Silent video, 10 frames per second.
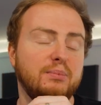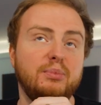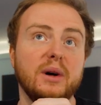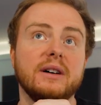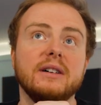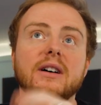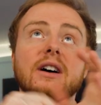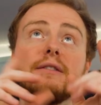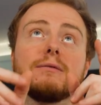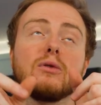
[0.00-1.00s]
but
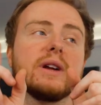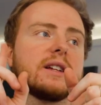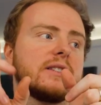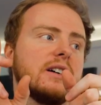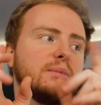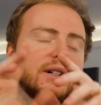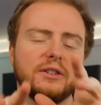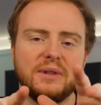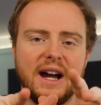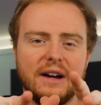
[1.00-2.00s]
I've rigged up, I
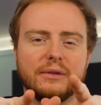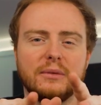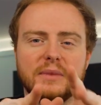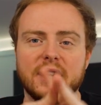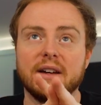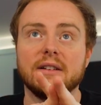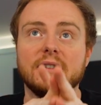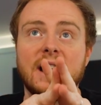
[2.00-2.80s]
don't have them yet,